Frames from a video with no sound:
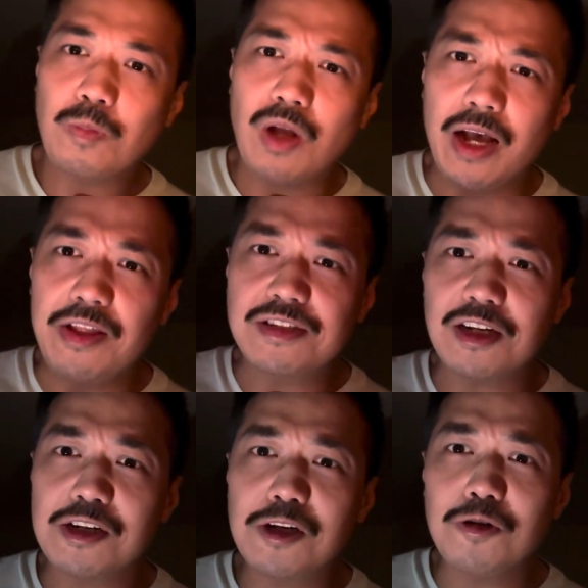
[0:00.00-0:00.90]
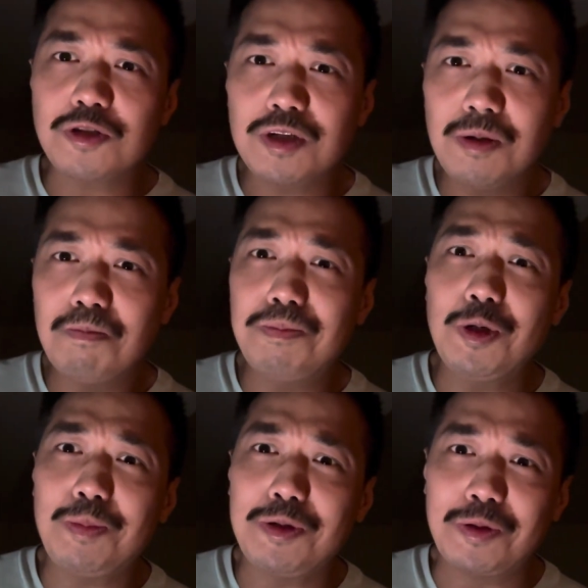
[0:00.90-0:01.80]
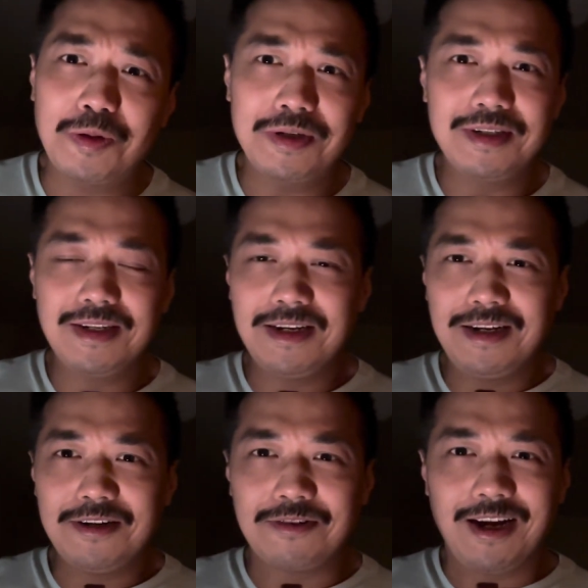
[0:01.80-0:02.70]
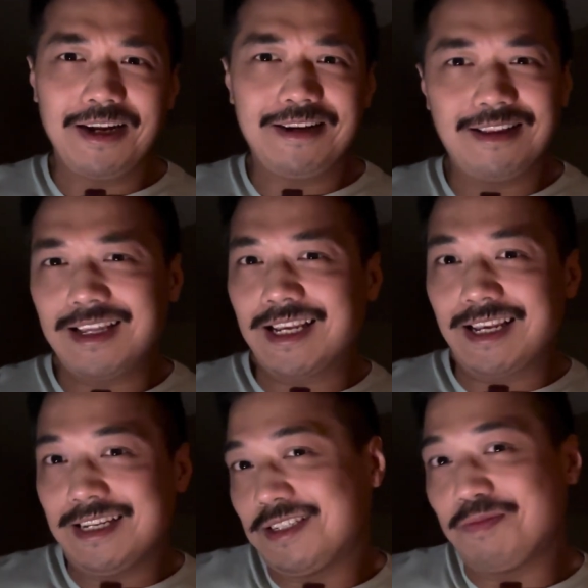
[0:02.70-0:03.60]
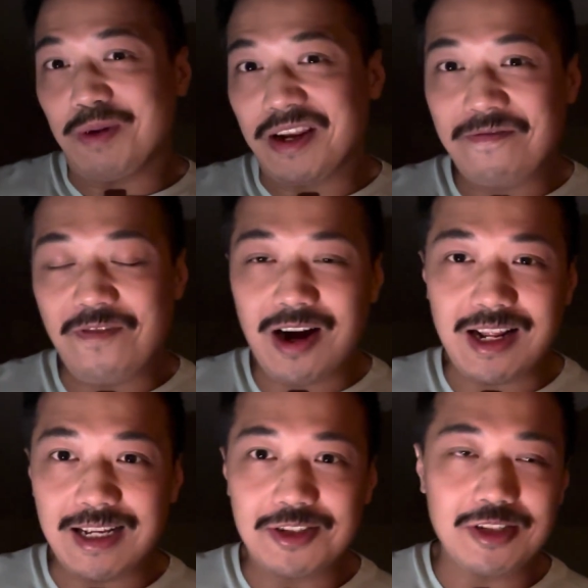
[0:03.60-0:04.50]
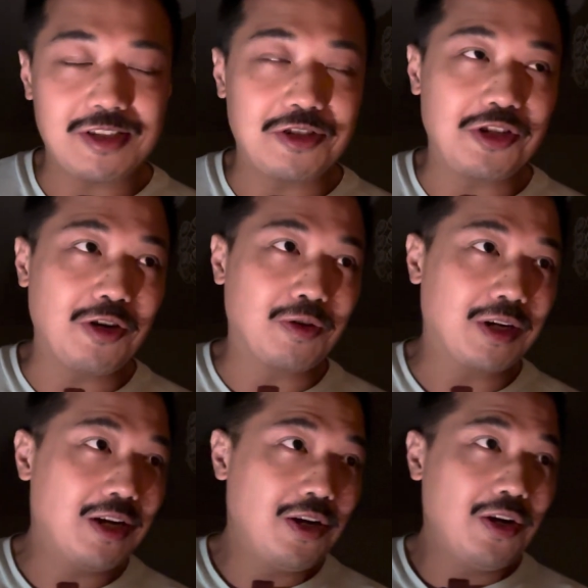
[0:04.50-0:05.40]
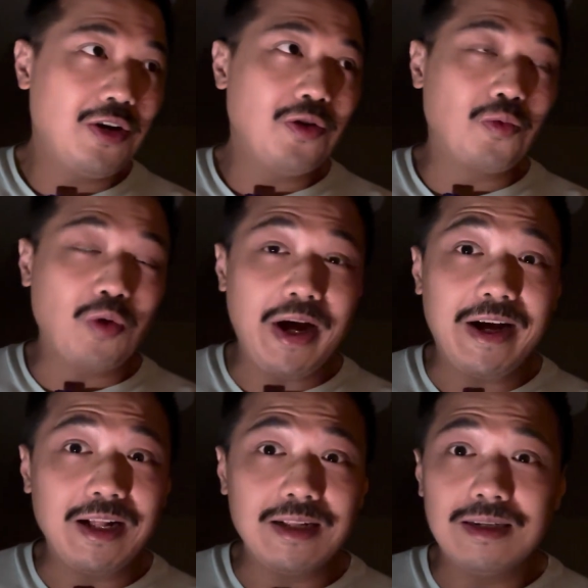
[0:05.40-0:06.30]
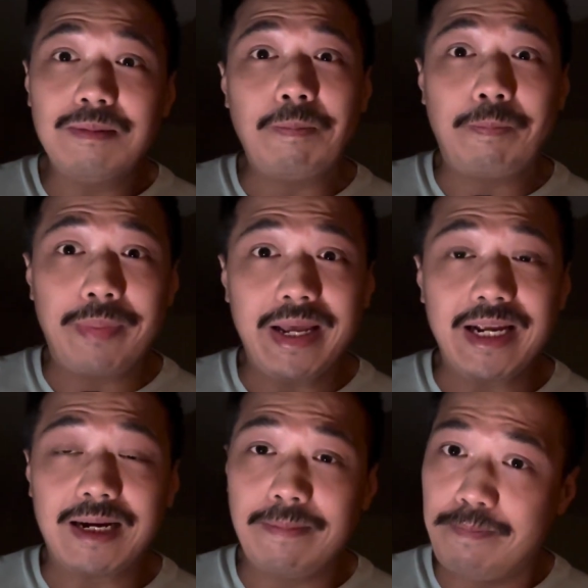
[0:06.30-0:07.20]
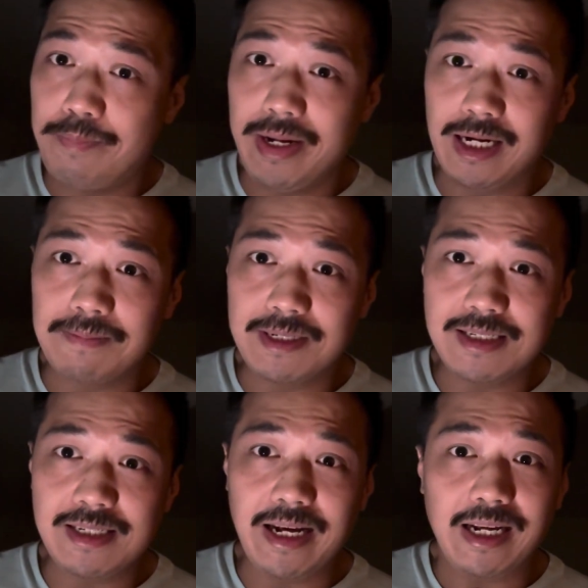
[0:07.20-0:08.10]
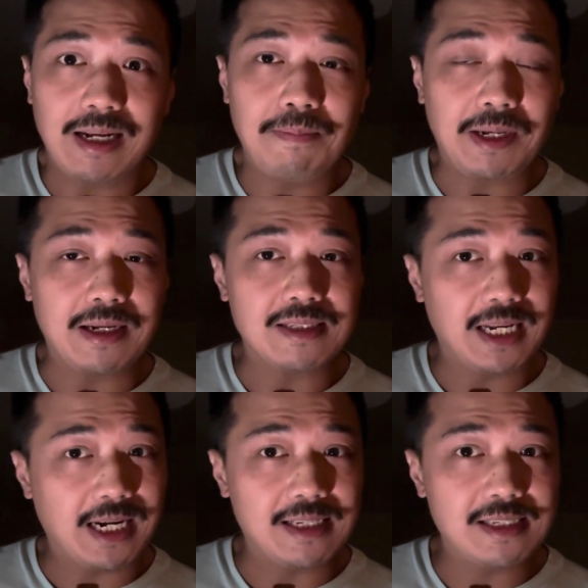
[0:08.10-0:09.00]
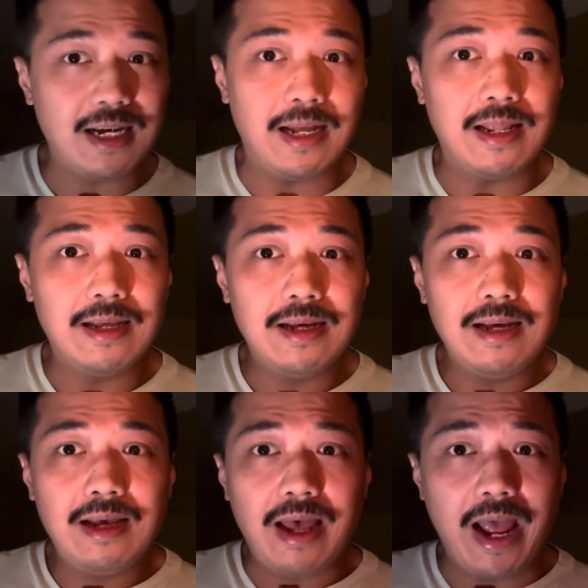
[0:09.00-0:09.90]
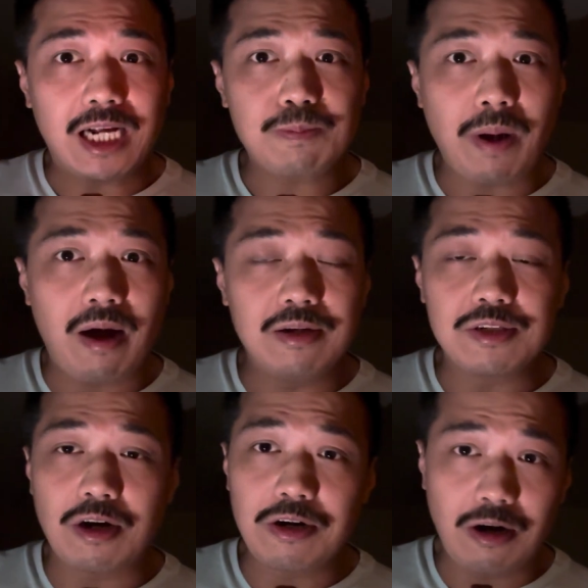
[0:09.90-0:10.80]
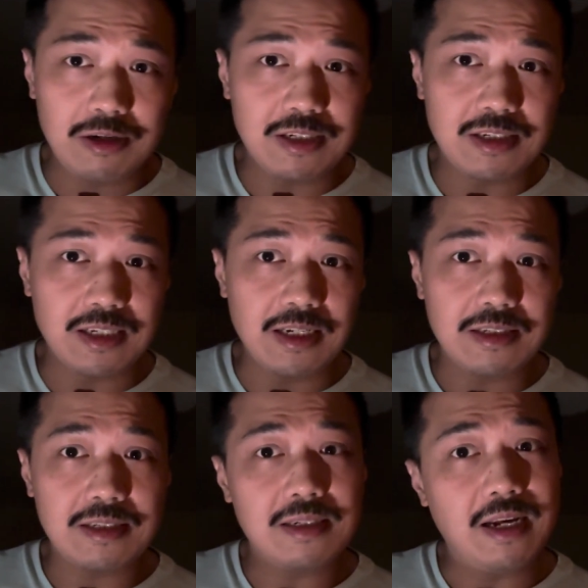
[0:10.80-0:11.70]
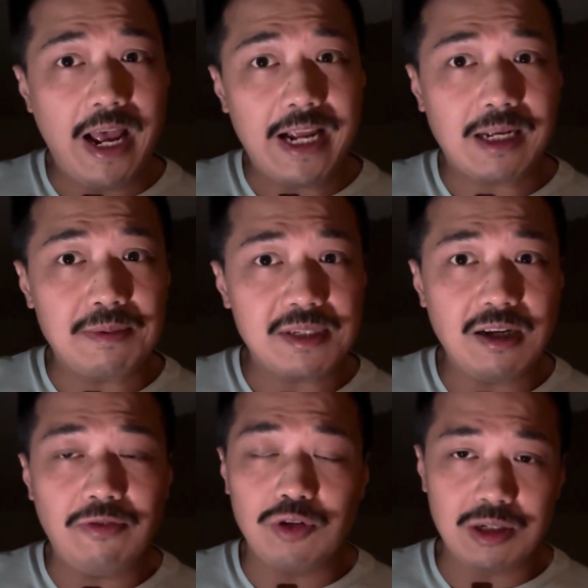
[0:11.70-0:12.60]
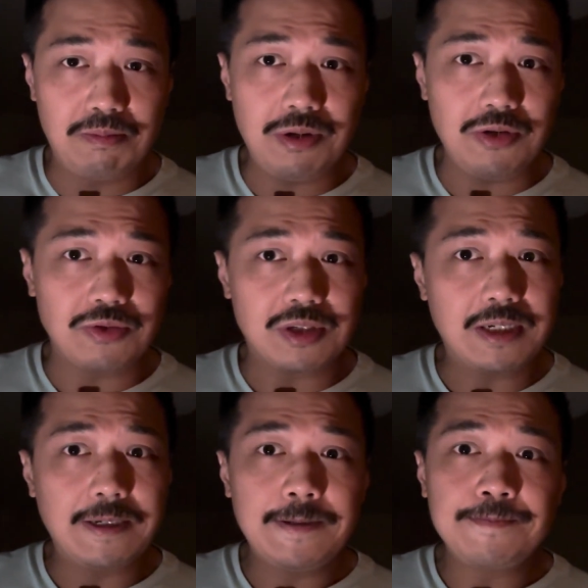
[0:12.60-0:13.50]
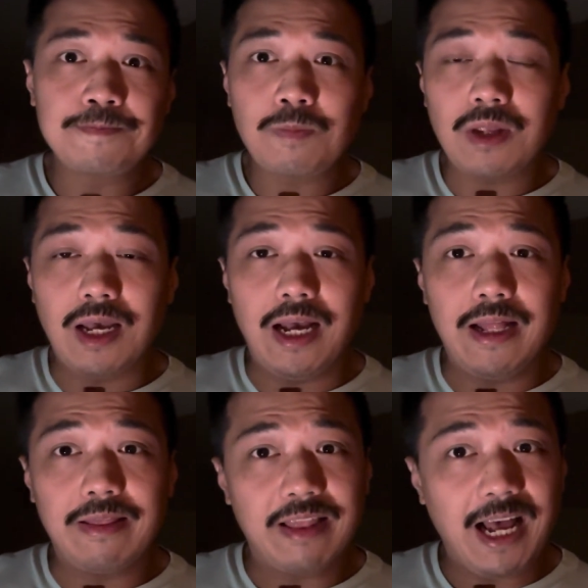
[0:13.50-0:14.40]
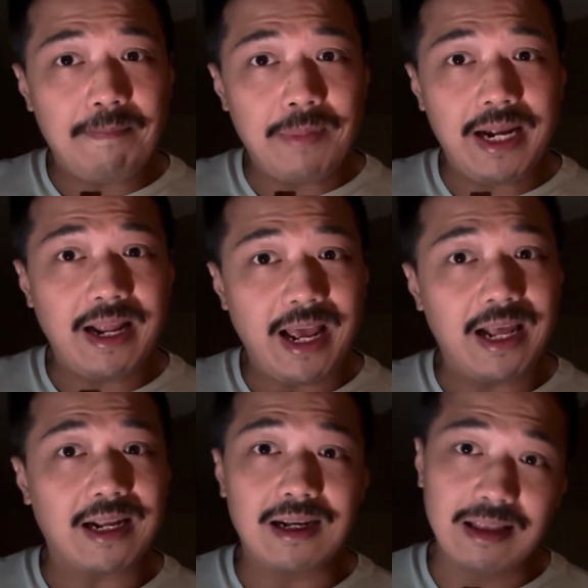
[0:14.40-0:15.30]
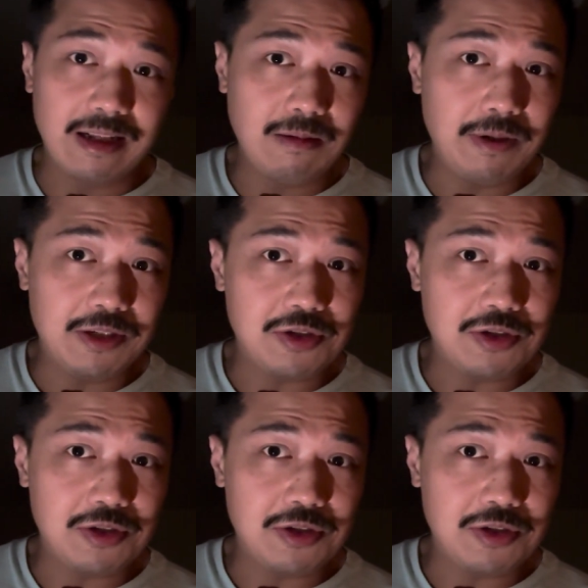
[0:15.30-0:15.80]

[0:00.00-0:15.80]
And the son goes, "Poo poo," right? Thinking he's being funny, it's just a joke. Well, big mistake, because like I said, Hank's parents are narcissists. Hank himself was abused, and that made Hank a little bit